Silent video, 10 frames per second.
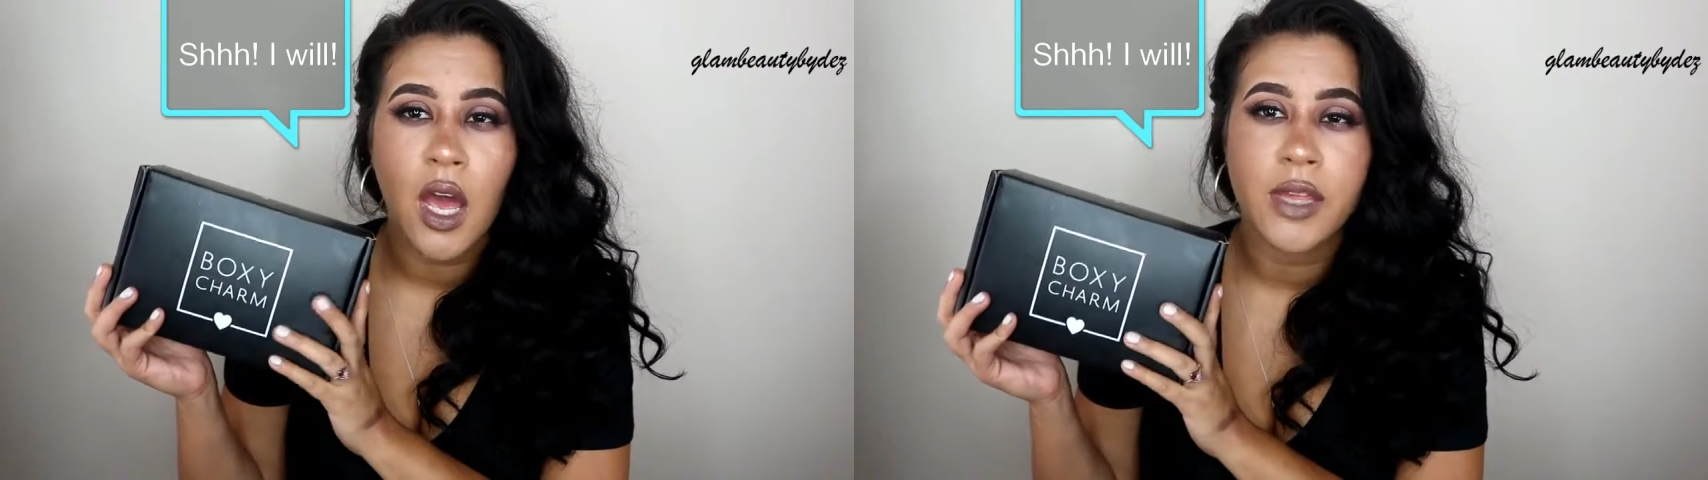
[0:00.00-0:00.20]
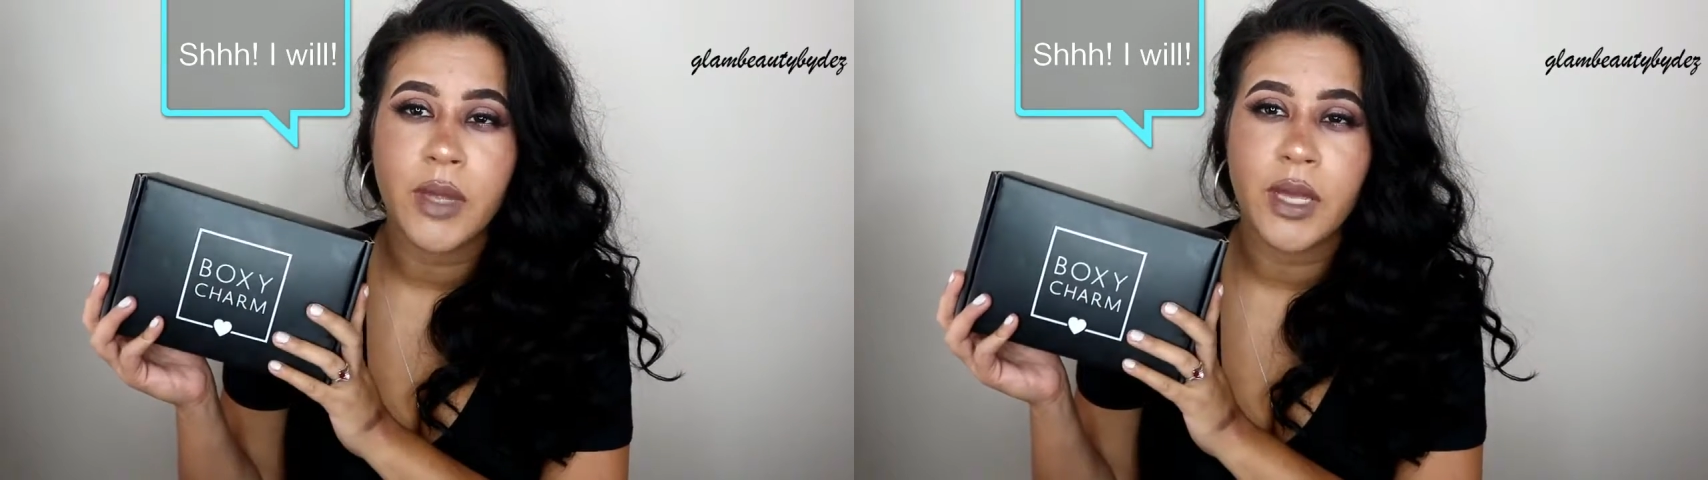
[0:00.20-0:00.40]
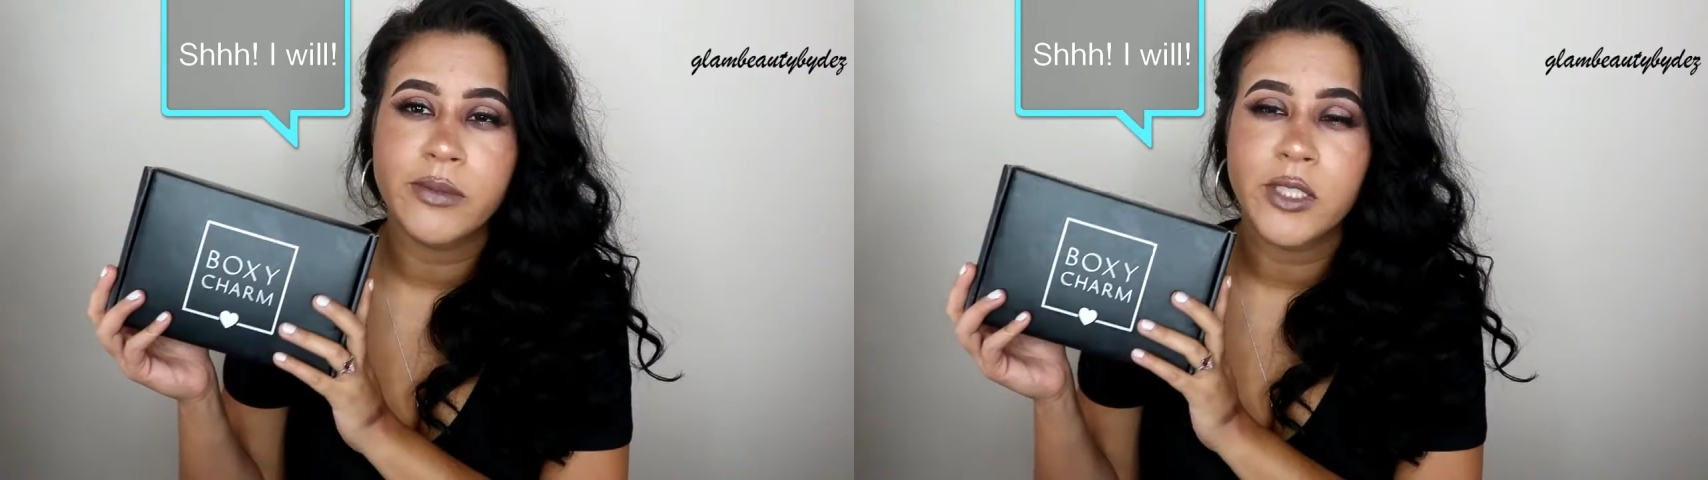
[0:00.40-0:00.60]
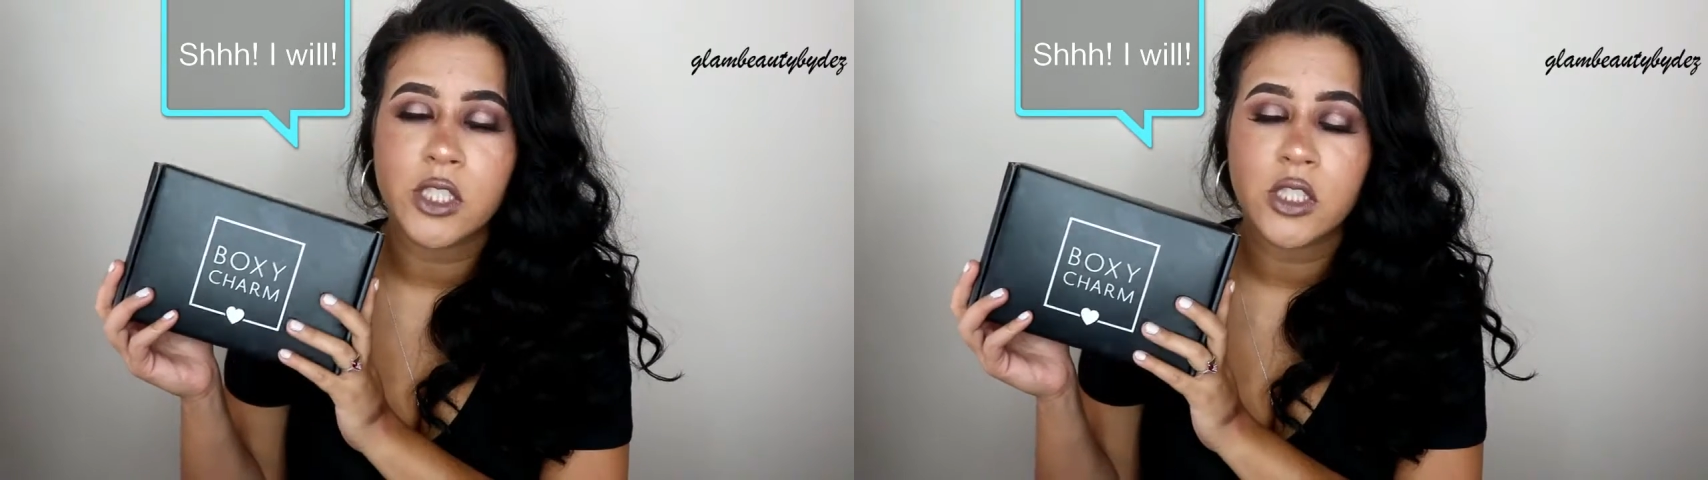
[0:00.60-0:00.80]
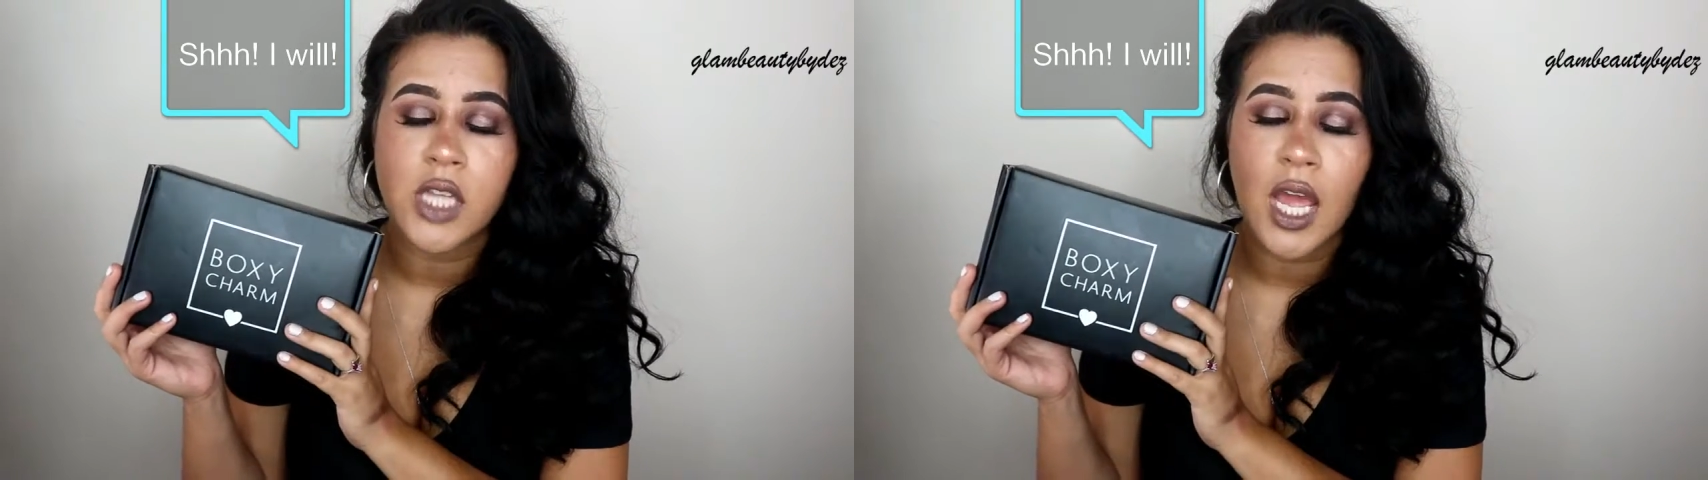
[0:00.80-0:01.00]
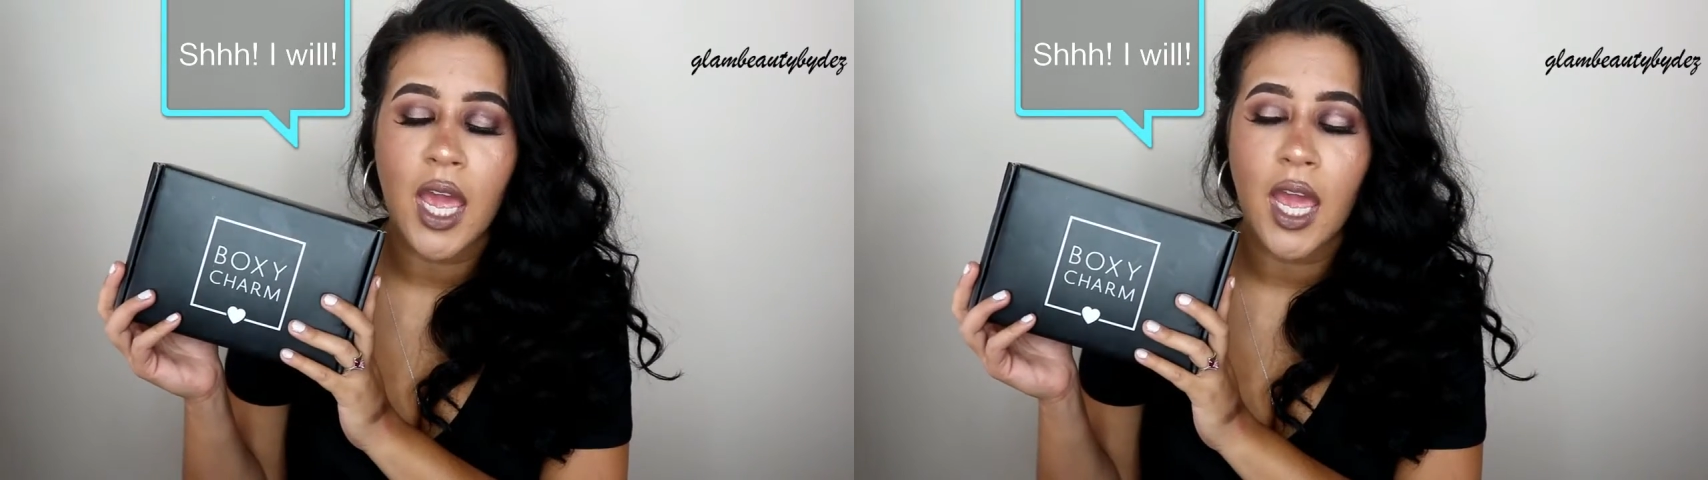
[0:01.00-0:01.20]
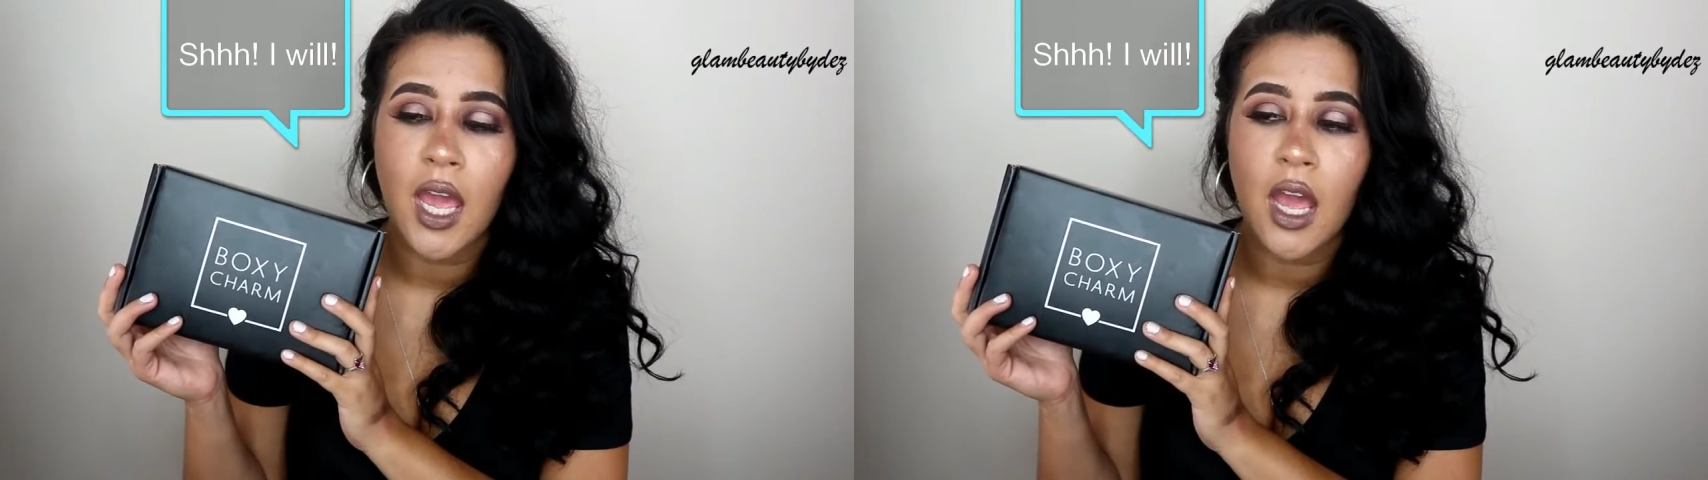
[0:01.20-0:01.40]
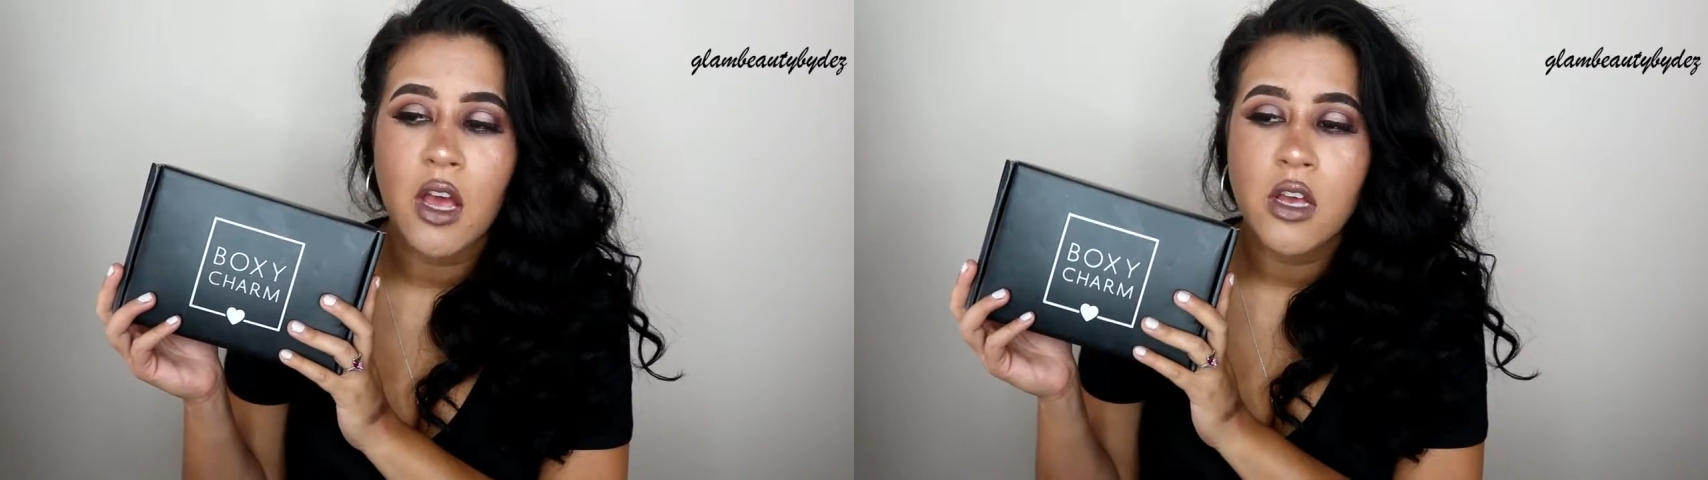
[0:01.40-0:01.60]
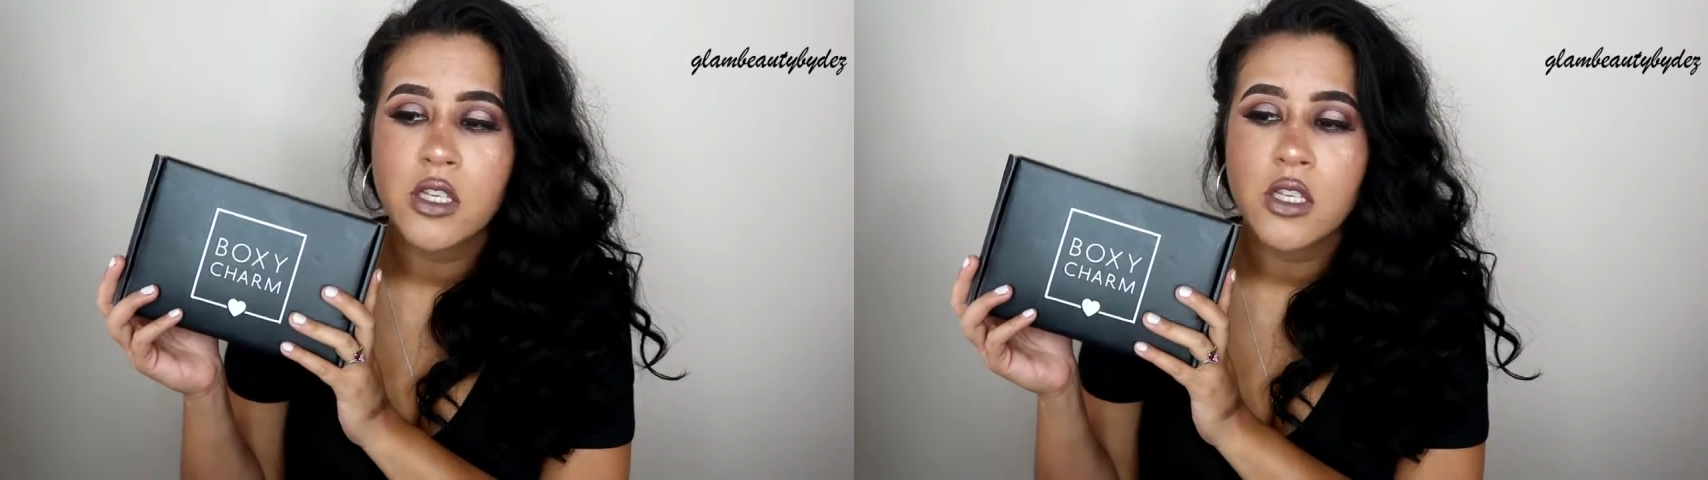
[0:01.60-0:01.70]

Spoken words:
I am just a